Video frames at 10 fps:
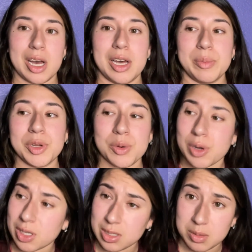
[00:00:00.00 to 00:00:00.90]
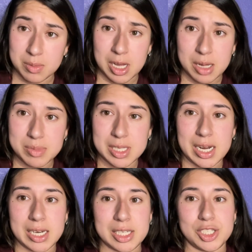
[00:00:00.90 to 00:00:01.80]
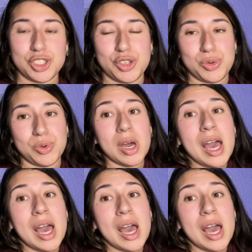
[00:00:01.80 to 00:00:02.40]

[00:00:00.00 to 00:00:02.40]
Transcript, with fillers: I'm gonna work on some cups that I need to